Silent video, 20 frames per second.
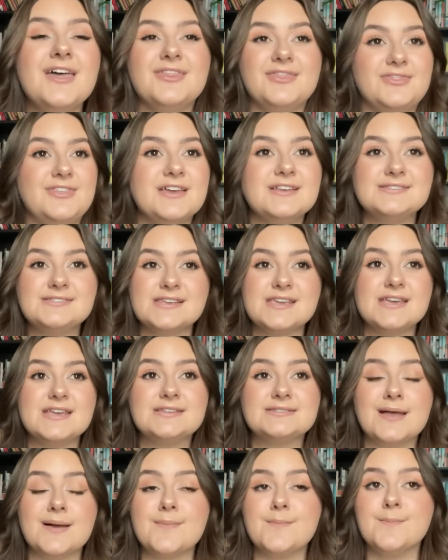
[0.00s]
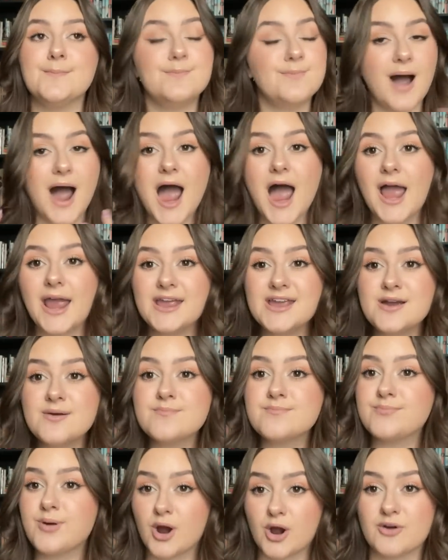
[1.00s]
This is my
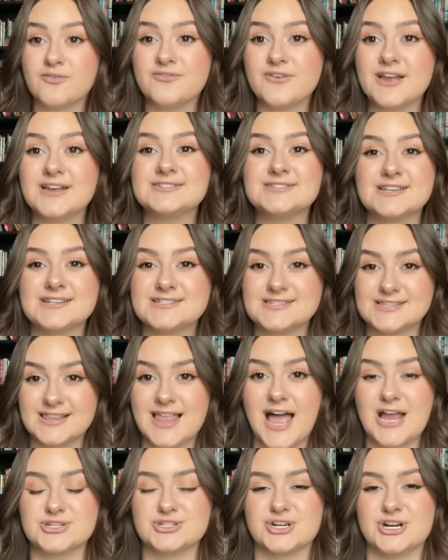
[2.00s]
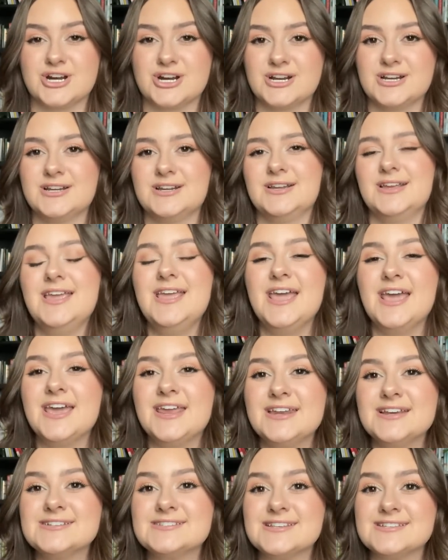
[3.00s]
perfect slasher.
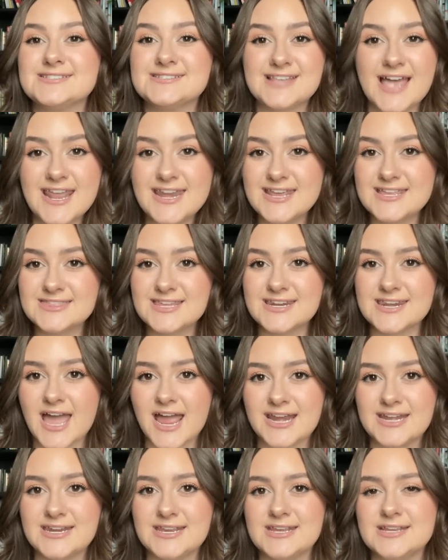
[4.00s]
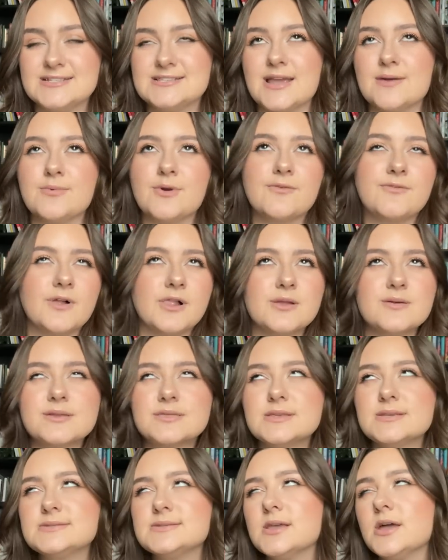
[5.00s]
It is set in the 90s and we're following
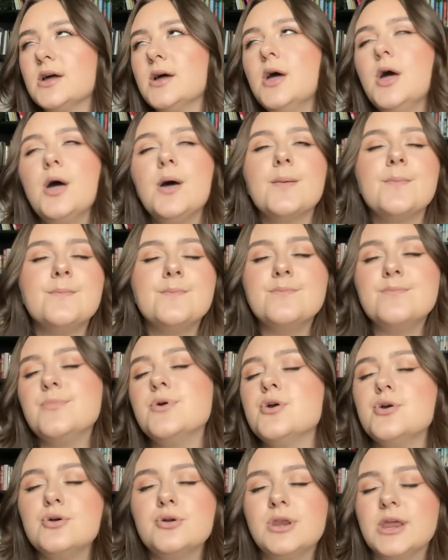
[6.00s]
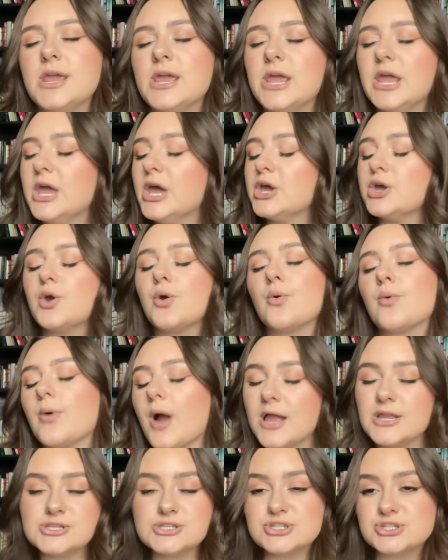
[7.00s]
this moody,
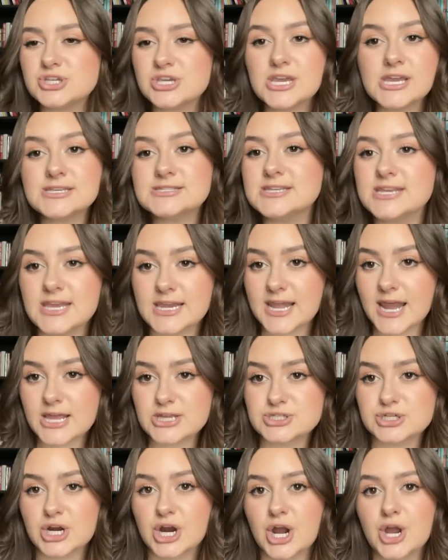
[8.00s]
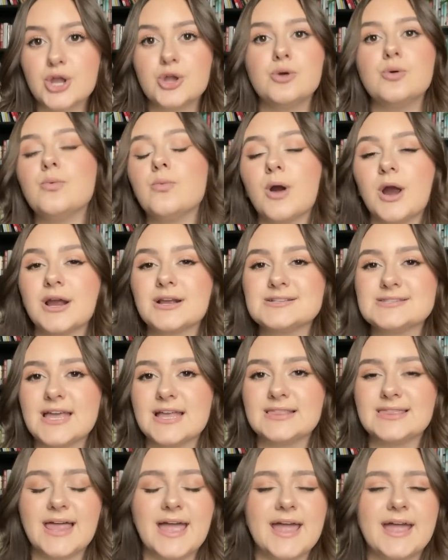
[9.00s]
grungy teenager who works
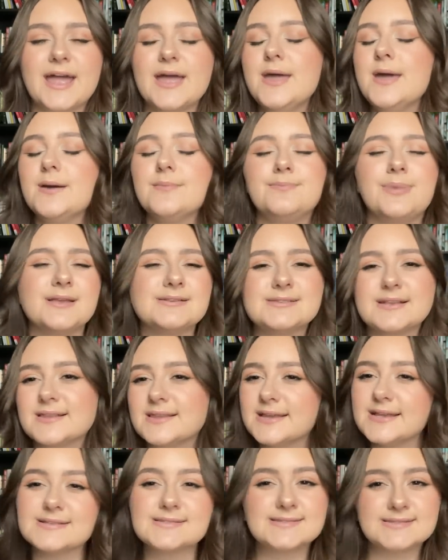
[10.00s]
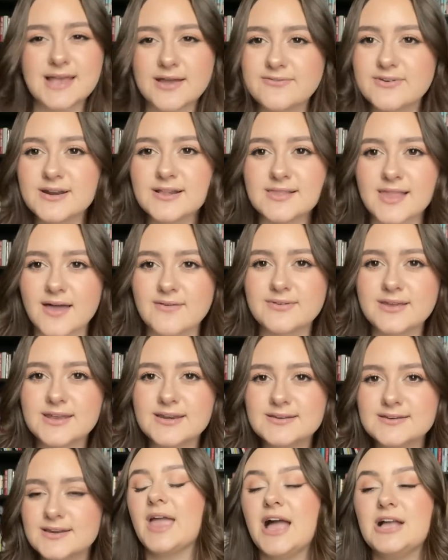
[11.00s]
at like basically a
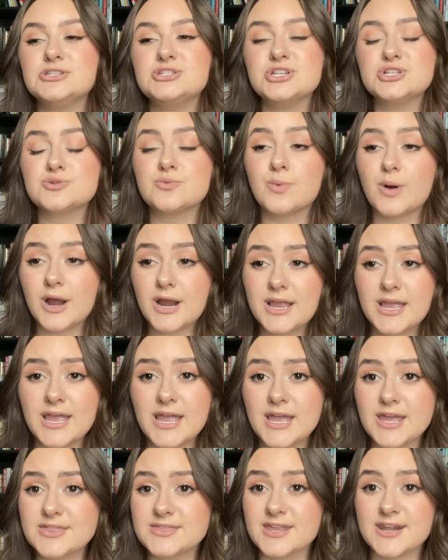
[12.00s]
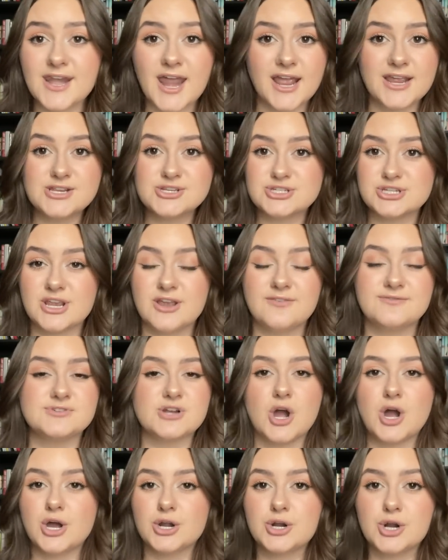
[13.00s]
7-Eleven, and she's working the night shift
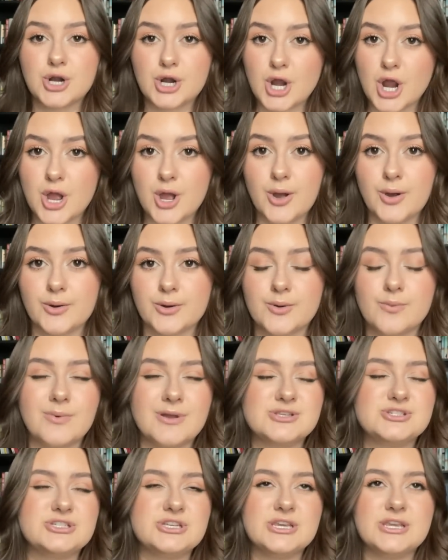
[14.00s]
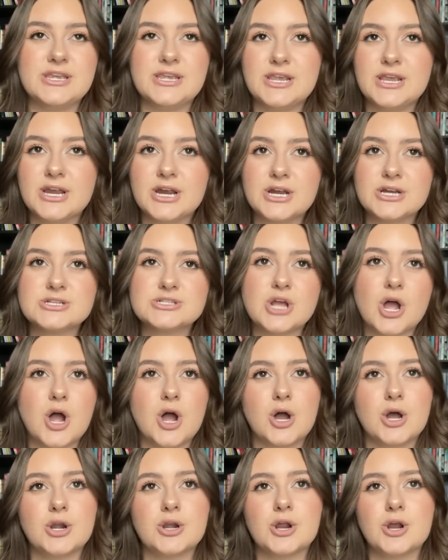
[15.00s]
on her own when she hears
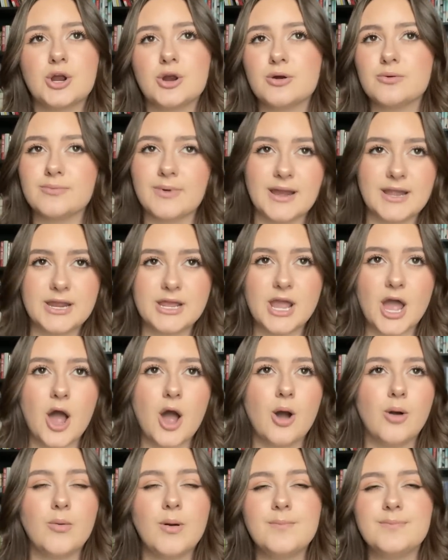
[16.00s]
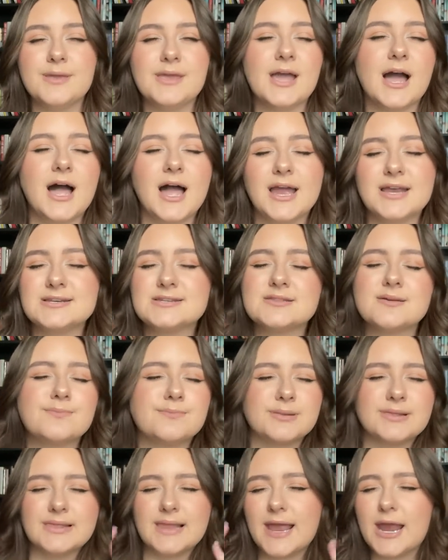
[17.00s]
on her radio, behind the
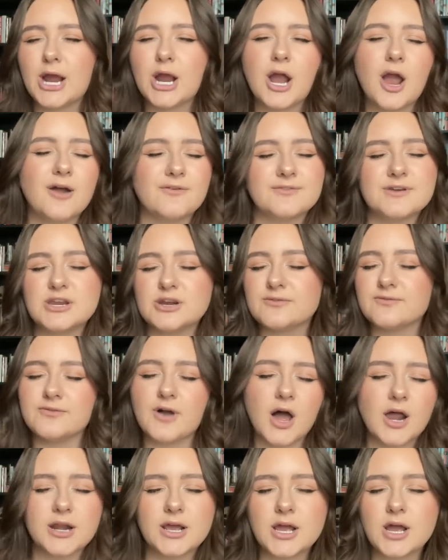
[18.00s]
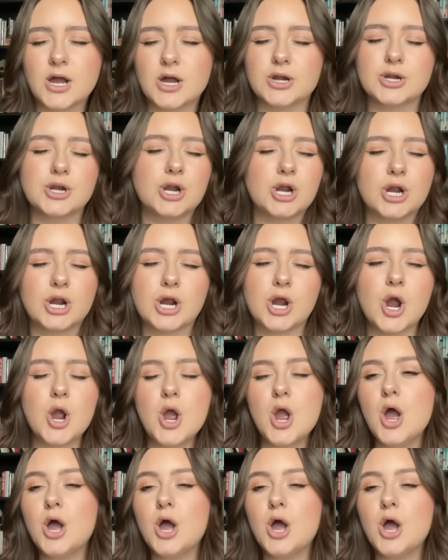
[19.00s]
blare of Nirvana on her